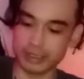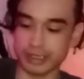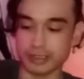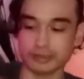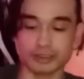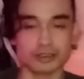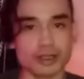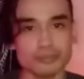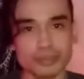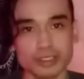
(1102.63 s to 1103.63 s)
And the
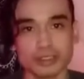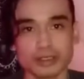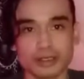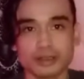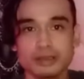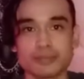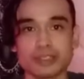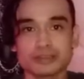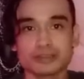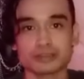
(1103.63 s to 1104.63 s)
company that
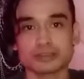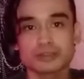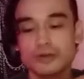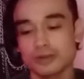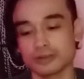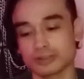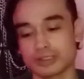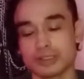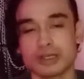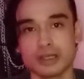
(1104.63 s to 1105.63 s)
makes this is called
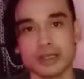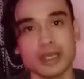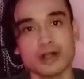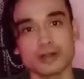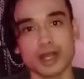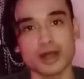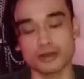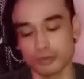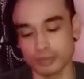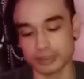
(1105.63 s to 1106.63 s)

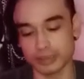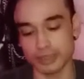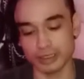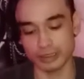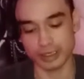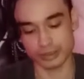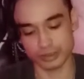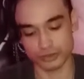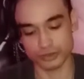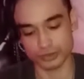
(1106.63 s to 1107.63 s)
Elgato, but they make a lot of
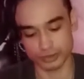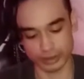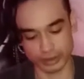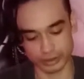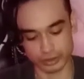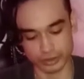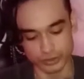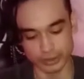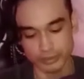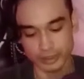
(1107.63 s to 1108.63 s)

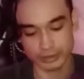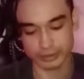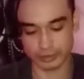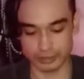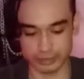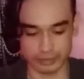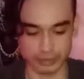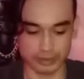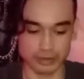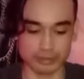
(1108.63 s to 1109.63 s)
streaming
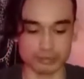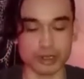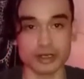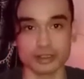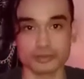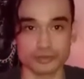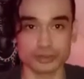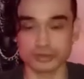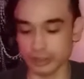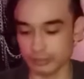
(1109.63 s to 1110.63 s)
products for
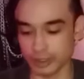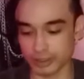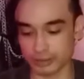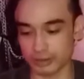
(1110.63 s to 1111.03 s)
streaming